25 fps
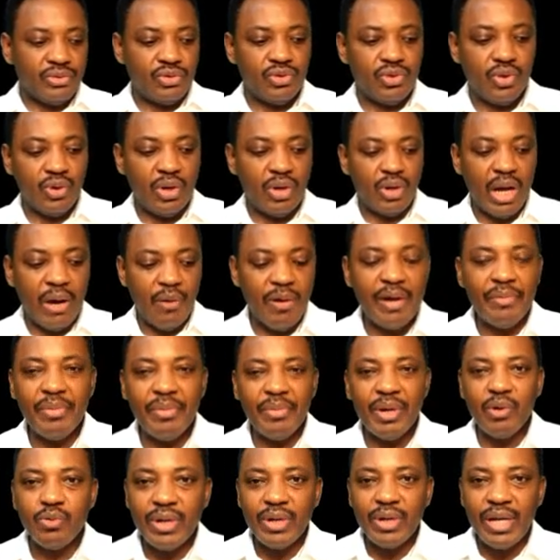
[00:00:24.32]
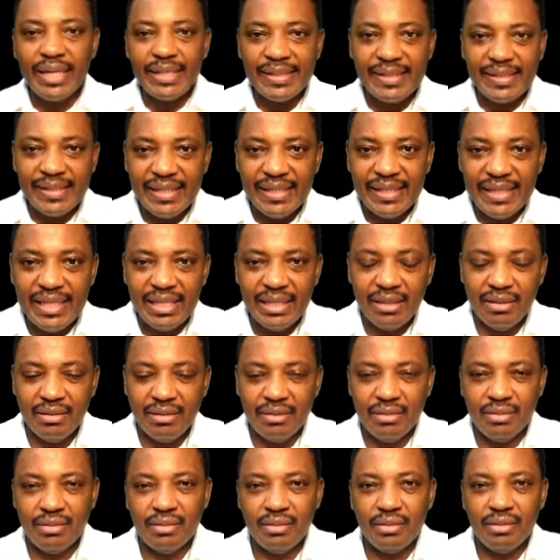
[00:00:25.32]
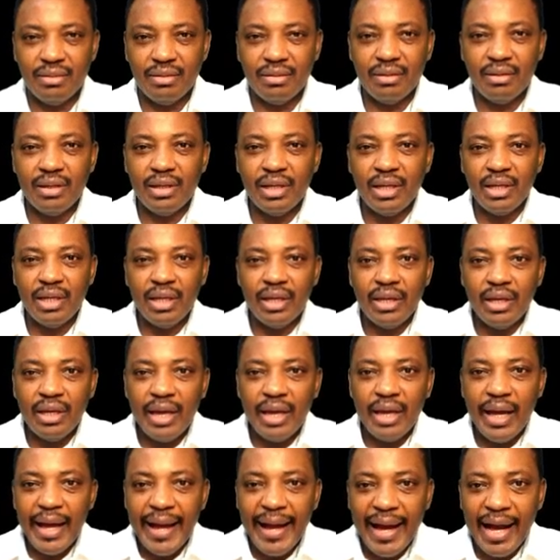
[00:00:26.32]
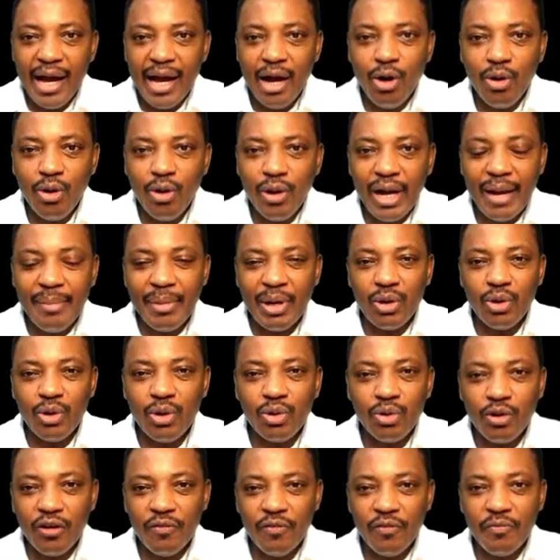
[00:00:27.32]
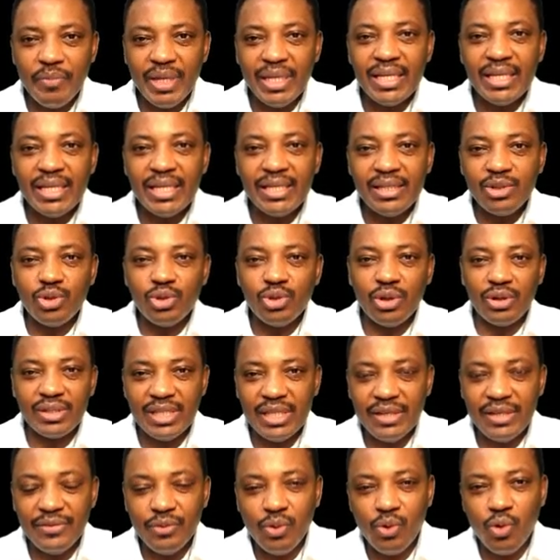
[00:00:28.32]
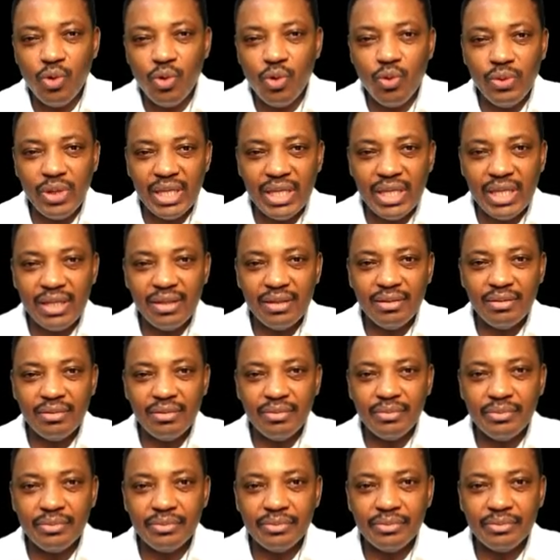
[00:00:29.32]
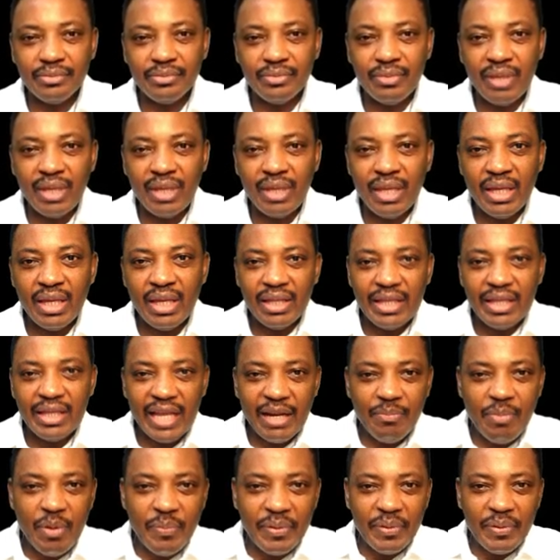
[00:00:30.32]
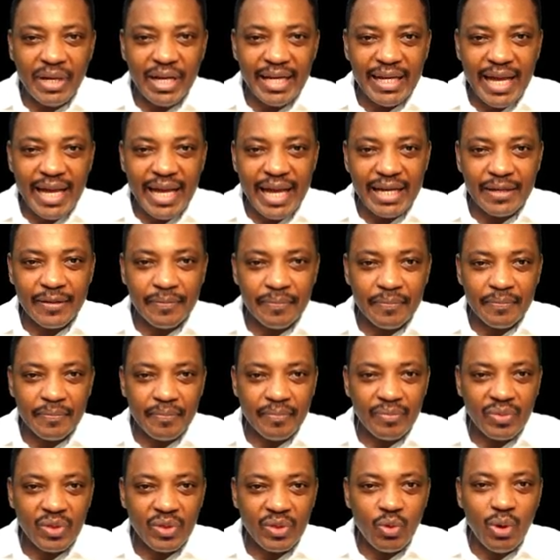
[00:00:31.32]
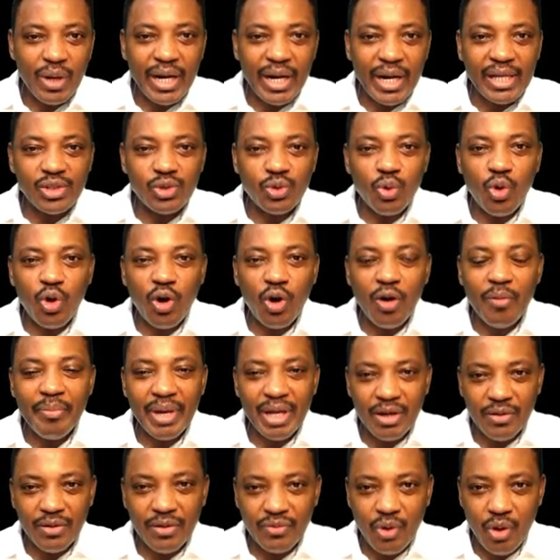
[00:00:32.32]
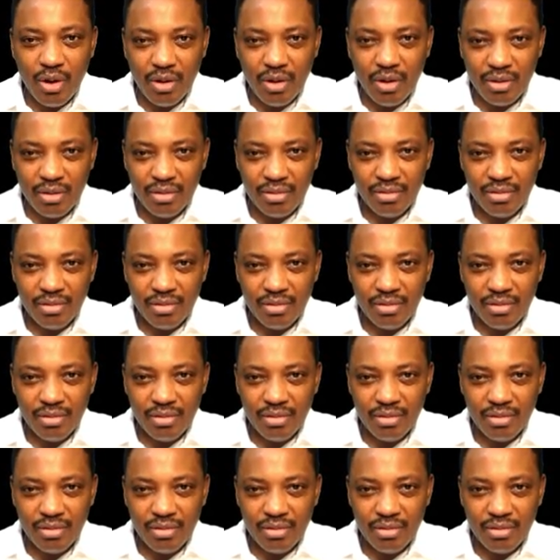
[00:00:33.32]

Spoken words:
So I want to make una see how Cameroon government it is succeed for Hoi. Now the people in that, to an a so-called men of God,